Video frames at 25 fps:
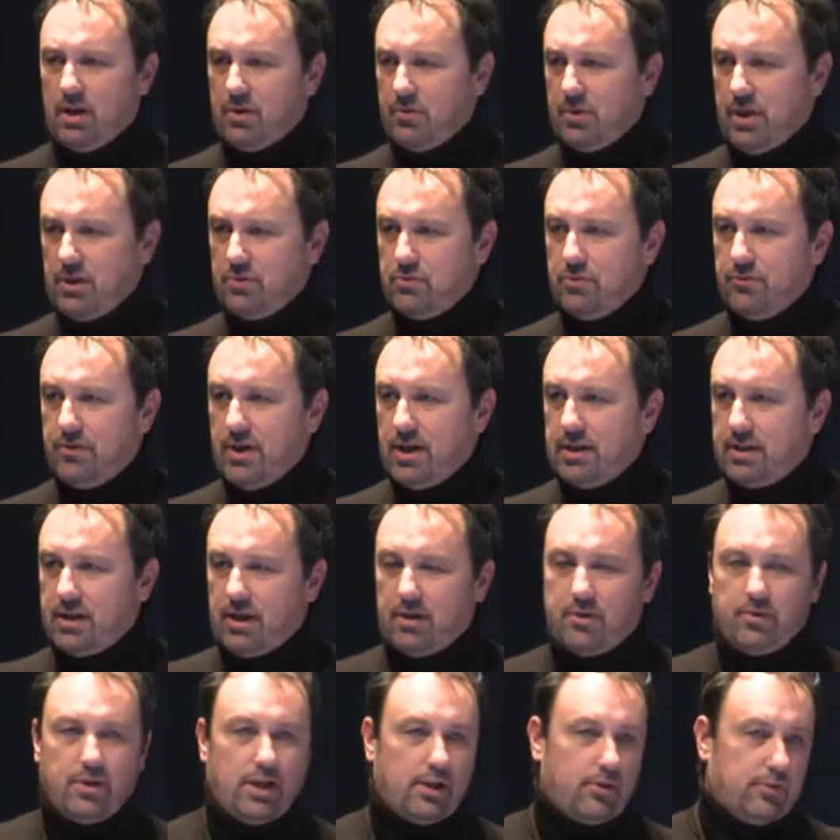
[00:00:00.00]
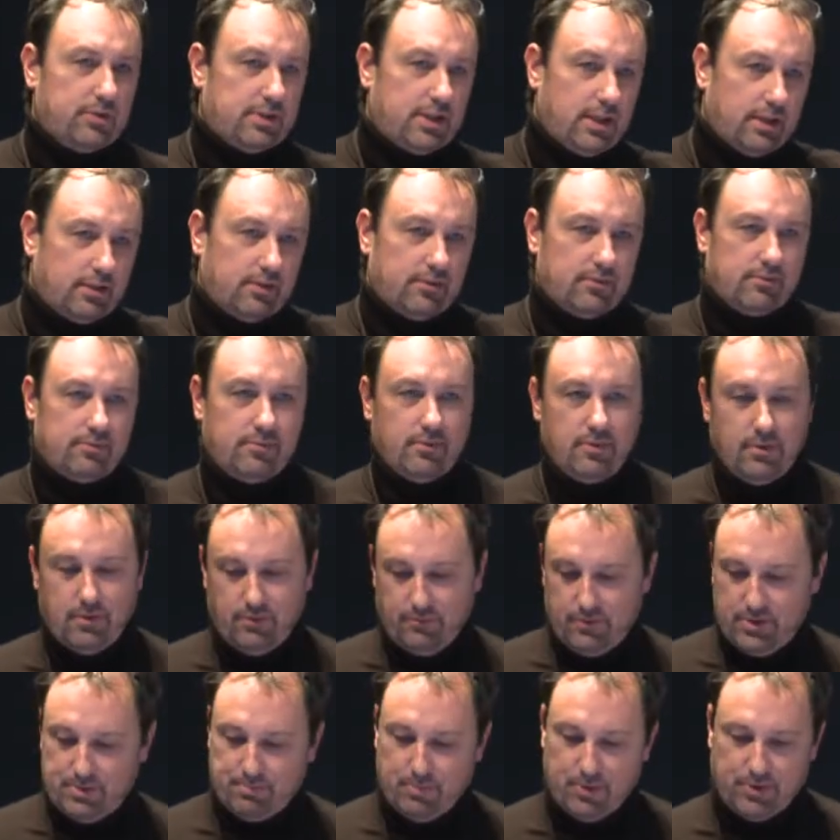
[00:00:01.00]
going to do that, I'm going to contact
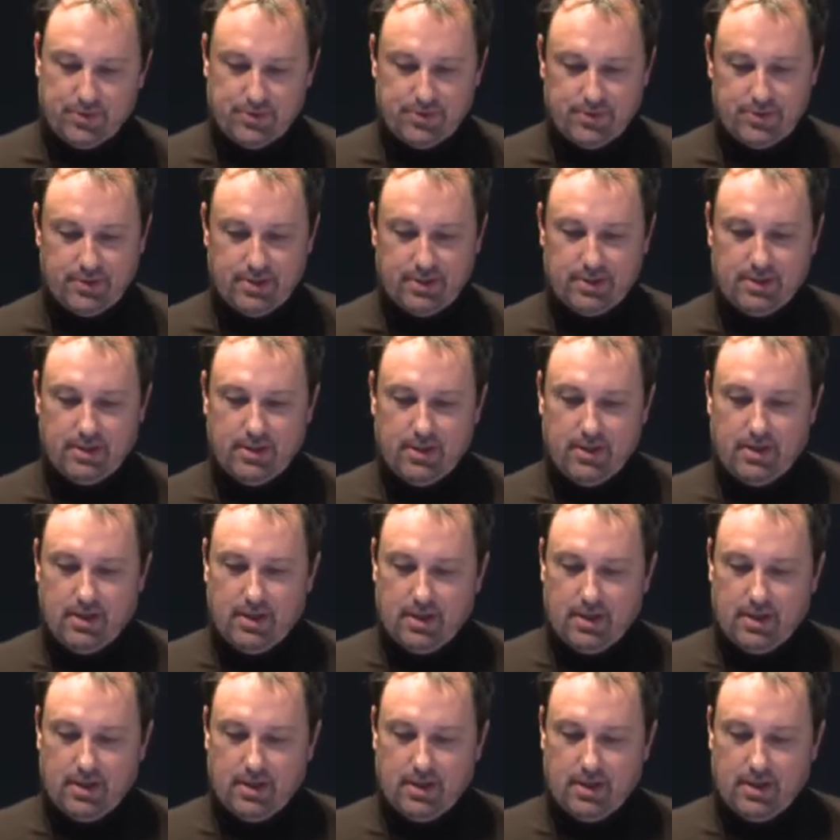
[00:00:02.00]
this person, and,